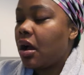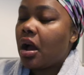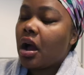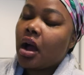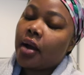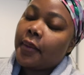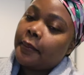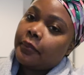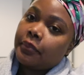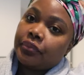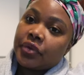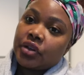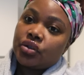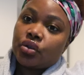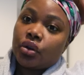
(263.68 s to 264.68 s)

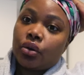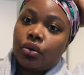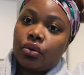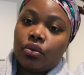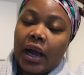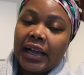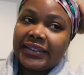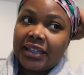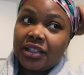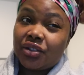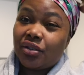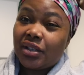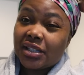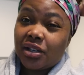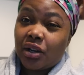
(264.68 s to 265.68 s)
Um, so I didn't
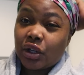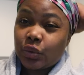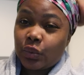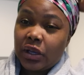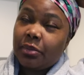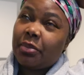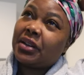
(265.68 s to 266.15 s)
do this last week,